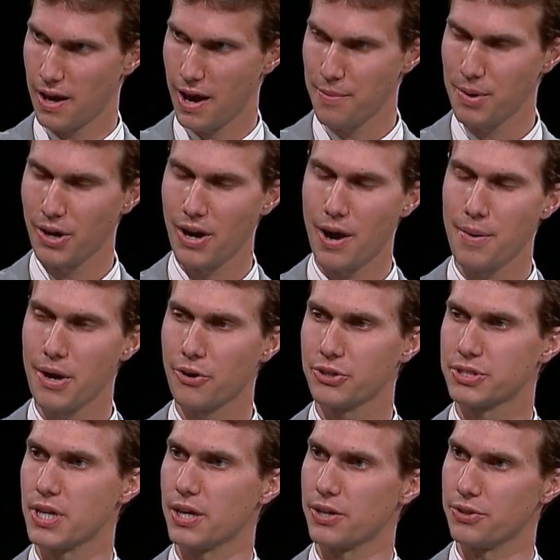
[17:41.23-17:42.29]
I'm here
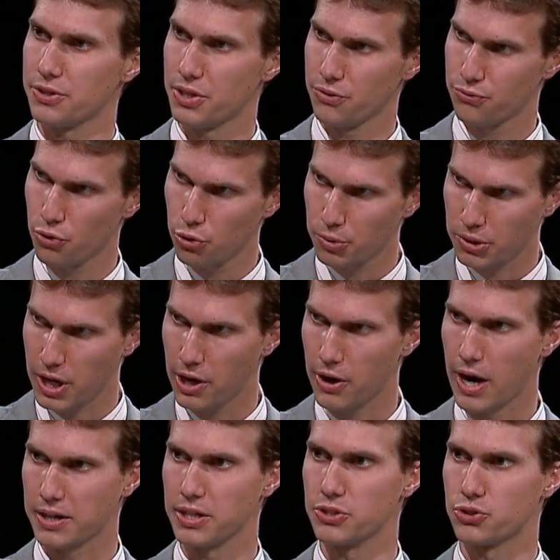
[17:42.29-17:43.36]
to tell you that the Affordable
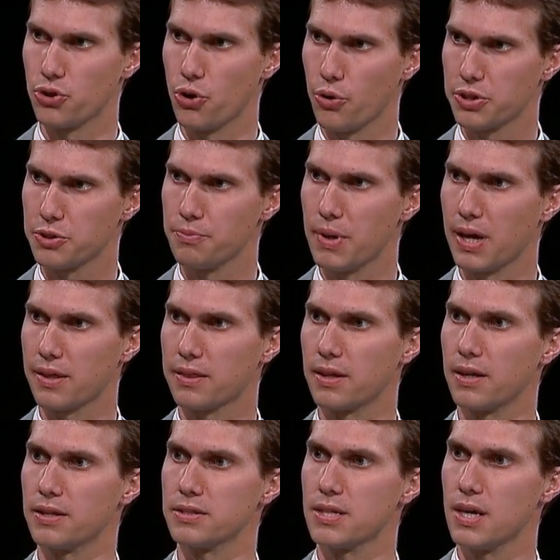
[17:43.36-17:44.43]
Care Act is going to make
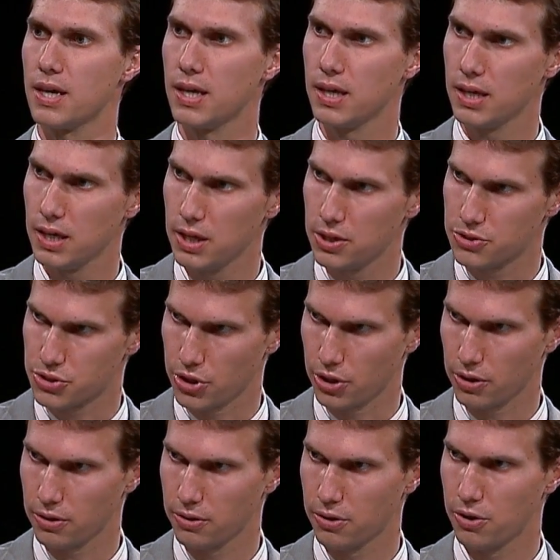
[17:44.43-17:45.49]
things
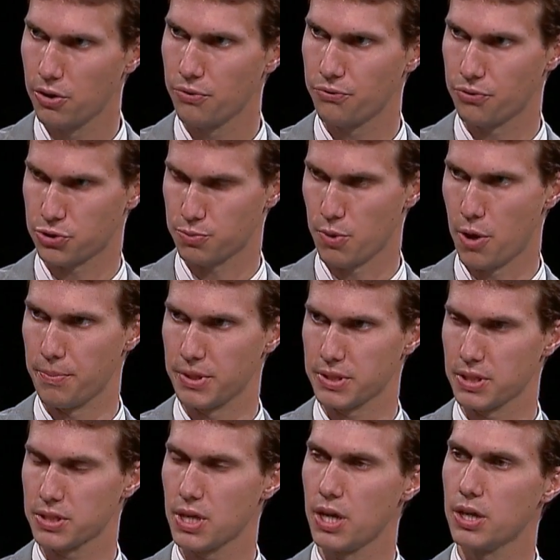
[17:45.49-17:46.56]
easier for small
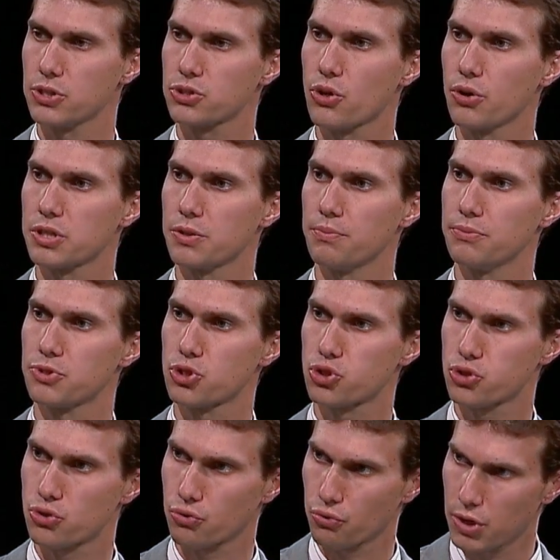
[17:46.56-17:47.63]
business. It is going to
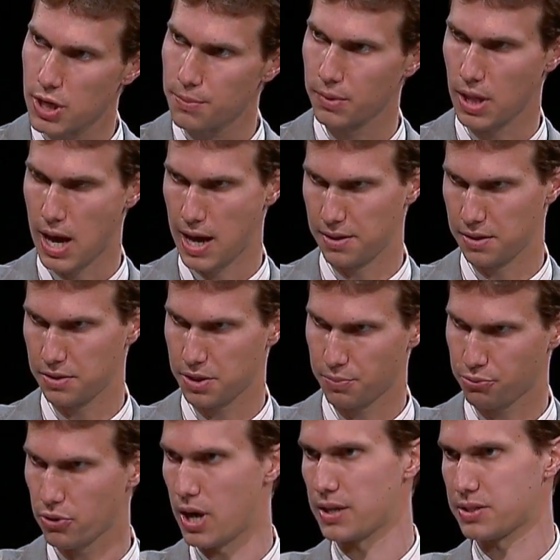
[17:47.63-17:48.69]
streamline the
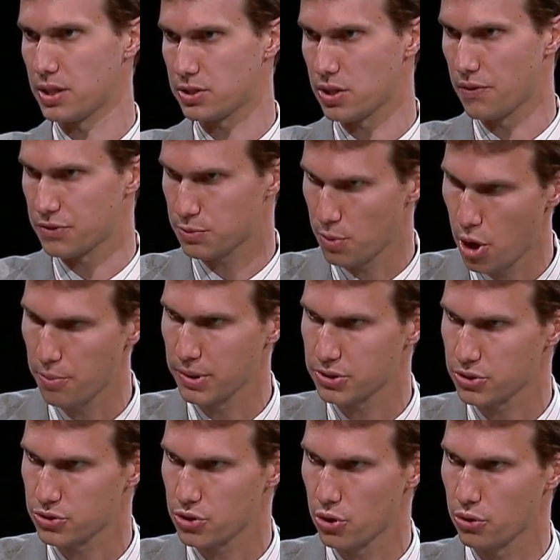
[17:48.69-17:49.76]
process of small
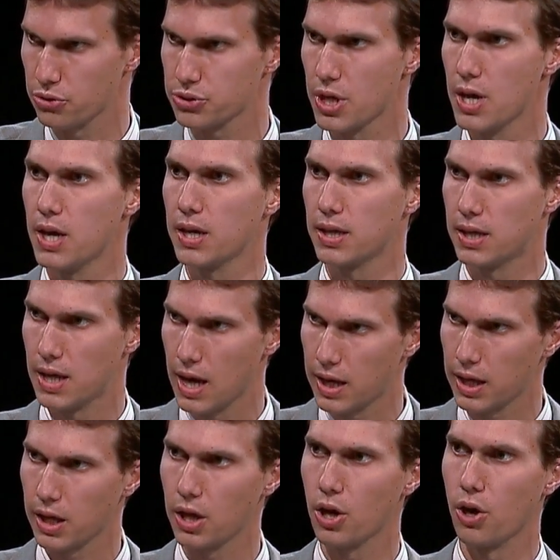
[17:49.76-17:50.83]
business owners
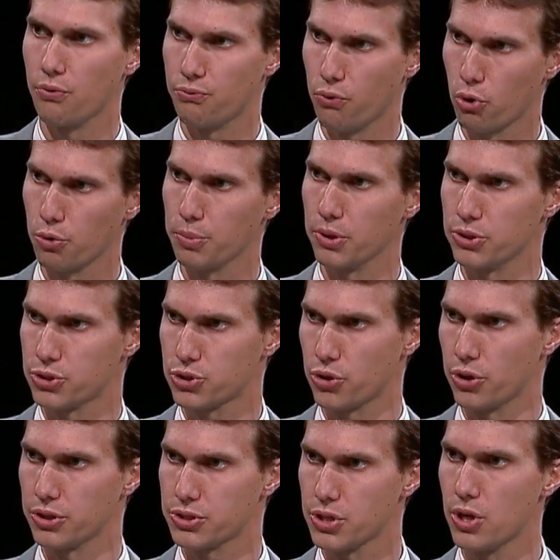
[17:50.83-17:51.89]
getting affordable
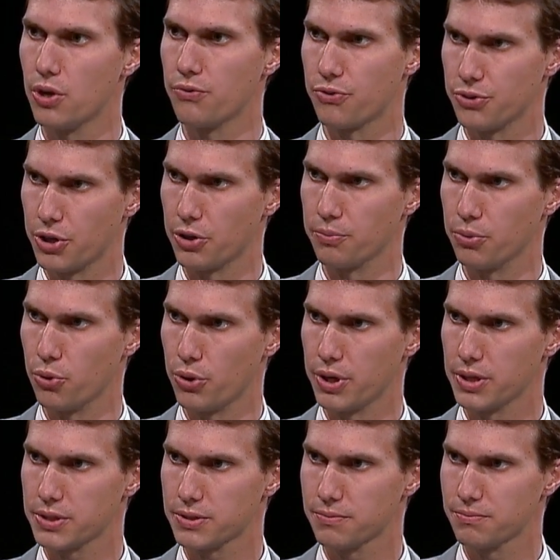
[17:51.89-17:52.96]
insurance for their
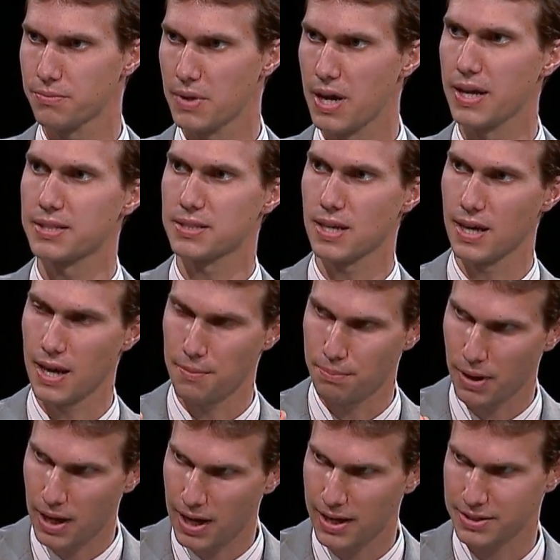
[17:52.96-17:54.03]
employees. It's a
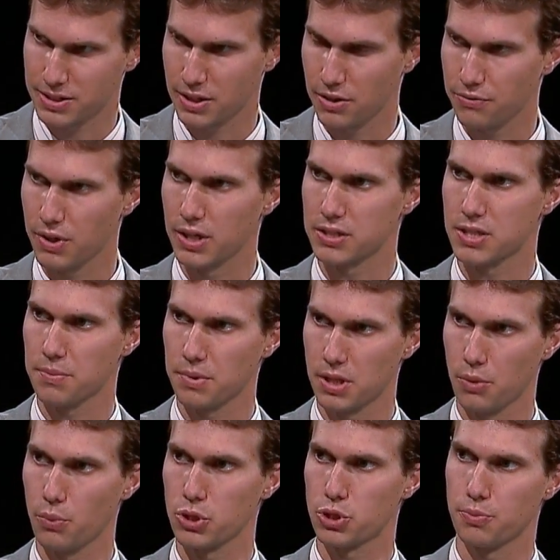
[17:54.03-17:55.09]
positive, and it's something
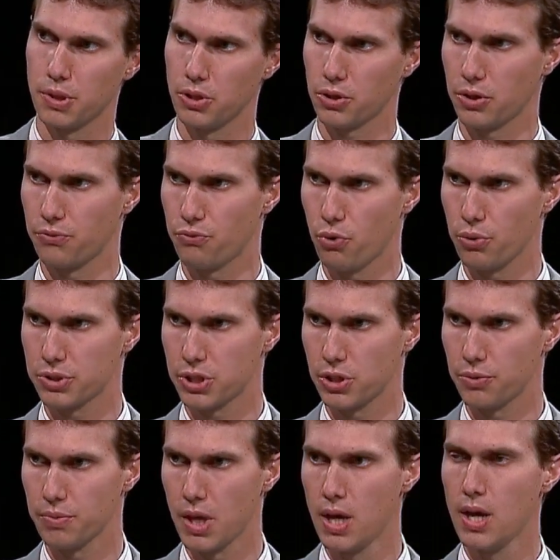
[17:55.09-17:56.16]
that we should be looking forward
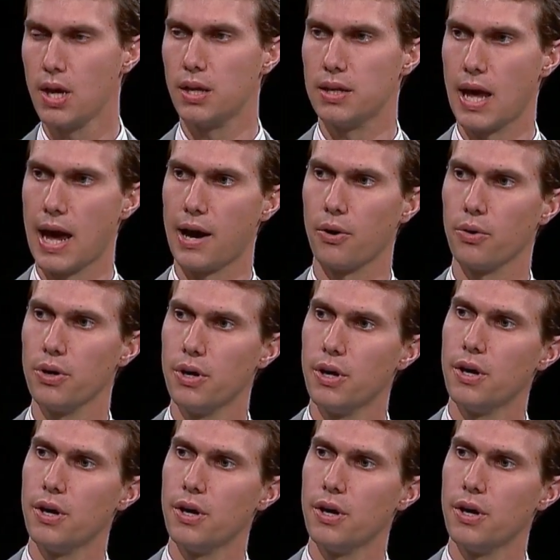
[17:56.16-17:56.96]
to. Now,